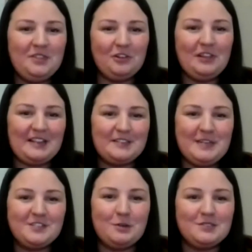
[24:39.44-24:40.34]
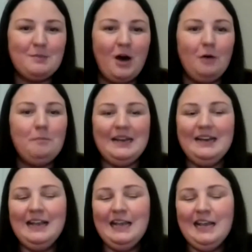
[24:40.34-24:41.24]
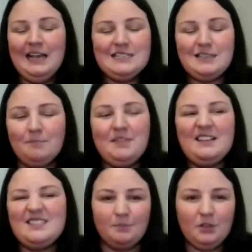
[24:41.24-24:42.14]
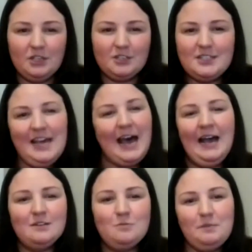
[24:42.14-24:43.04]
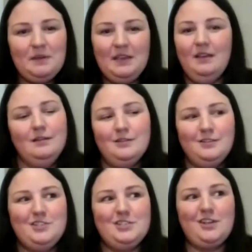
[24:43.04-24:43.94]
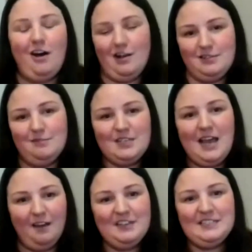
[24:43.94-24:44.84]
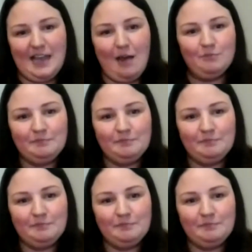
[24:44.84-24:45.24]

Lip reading: legs being so small, but something similar to that would be just awesome to have in town.